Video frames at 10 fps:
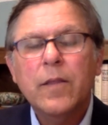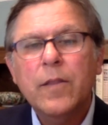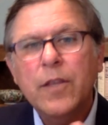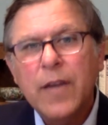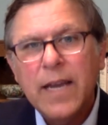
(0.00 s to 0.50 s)

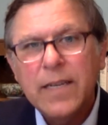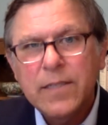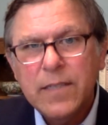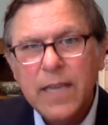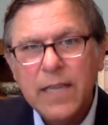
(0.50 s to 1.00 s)
the United
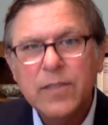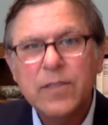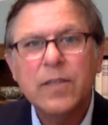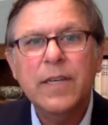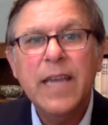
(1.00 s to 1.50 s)

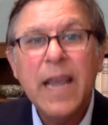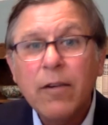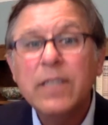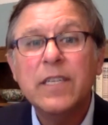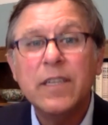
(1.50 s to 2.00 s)
States
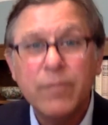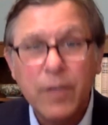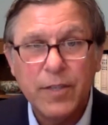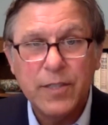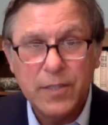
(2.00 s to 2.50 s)
narrative
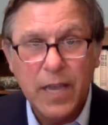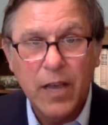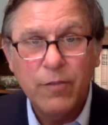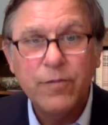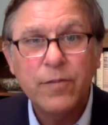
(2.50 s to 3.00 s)
of itself,